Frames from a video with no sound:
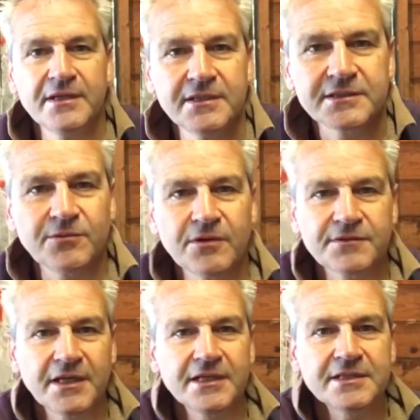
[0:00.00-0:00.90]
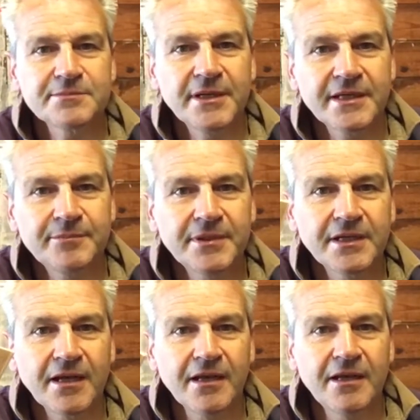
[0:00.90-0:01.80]
So what I've done is made up a
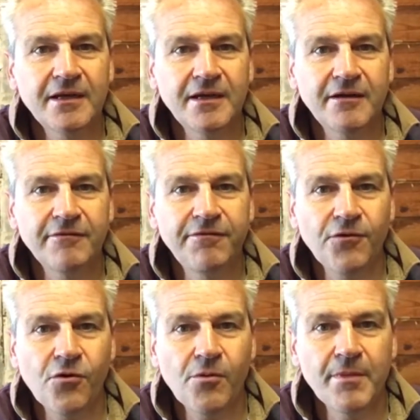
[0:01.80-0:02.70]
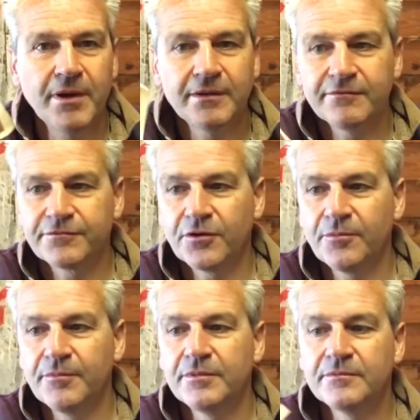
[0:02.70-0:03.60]
little form
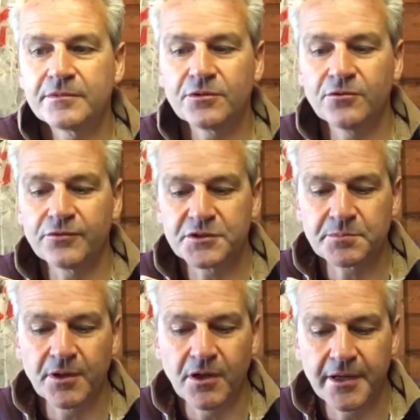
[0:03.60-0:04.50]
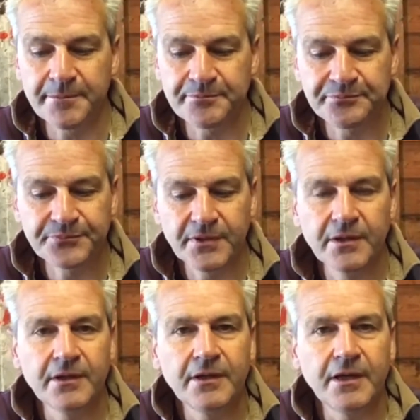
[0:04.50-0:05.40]
from 1/4 inch ply.
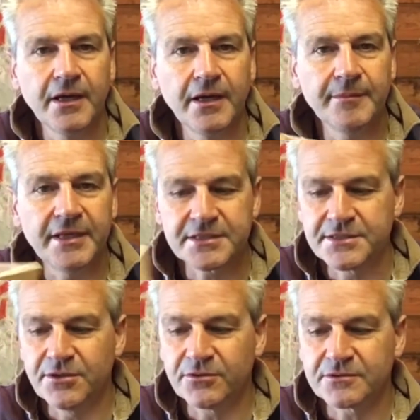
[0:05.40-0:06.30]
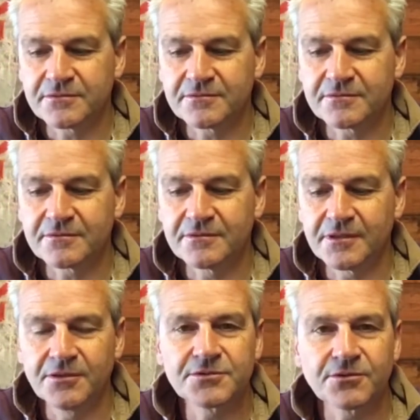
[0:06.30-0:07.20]
It's not, the
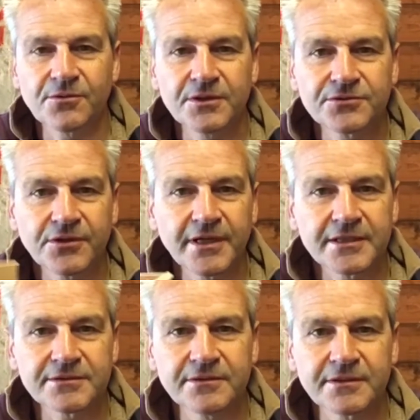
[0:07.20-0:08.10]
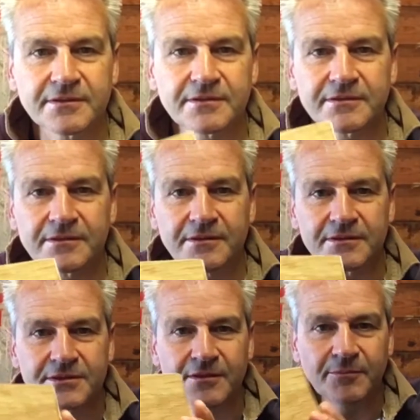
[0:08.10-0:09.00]
glue's not quite dry yet, so I can't
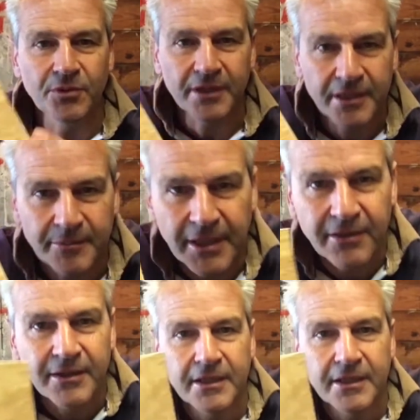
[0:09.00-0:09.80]
start pulling it about.